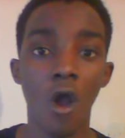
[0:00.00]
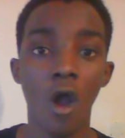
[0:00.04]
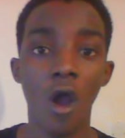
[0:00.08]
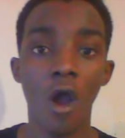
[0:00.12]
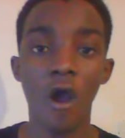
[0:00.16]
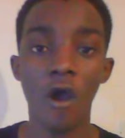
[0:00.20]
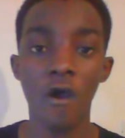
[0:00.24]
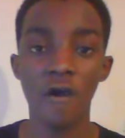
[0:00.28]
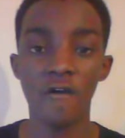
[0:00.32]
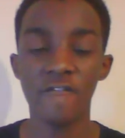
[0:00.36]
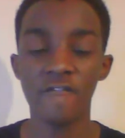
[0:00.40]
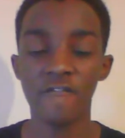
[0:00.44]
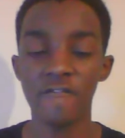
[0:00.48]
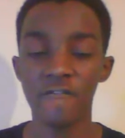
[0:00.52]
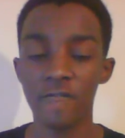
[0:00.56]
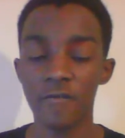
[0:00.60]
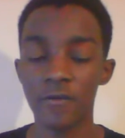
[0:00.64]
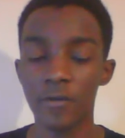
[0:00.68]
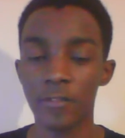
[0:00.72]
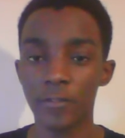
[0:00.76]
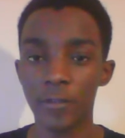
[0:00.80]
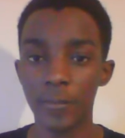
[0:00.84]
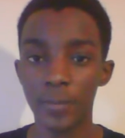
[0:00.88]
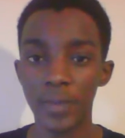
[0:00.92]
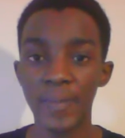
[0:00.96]
of
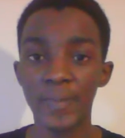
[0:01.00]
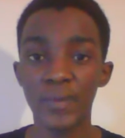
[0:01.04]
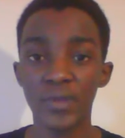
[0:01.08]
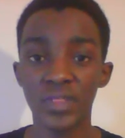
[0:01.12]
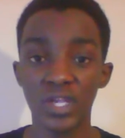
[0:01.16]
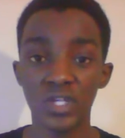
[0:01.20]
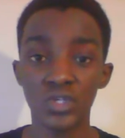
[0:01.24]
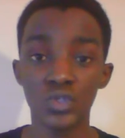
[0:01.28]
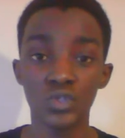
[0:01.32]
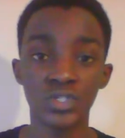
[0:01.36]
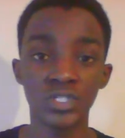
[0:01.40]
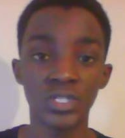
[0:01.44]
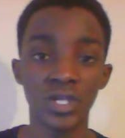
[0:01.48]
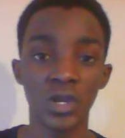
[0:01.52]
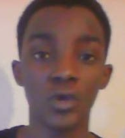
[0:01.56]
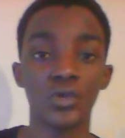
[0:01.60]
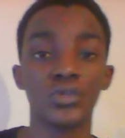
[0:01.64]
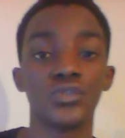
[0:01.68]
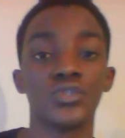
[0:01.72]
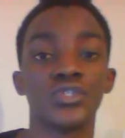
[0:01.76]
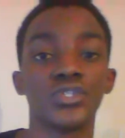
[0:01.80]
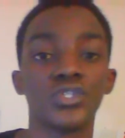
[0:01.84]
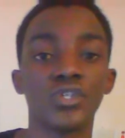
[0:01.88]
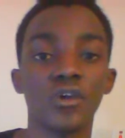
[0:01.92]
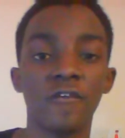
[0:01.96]
the people that you
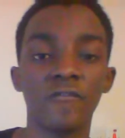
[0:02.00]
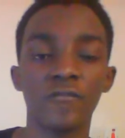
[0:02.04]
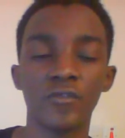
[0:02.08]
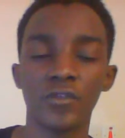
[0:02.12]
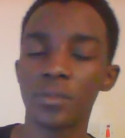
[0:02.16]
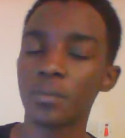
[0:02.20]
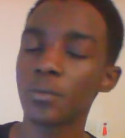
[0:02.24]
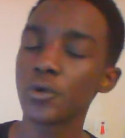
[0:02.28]
surround yourself with.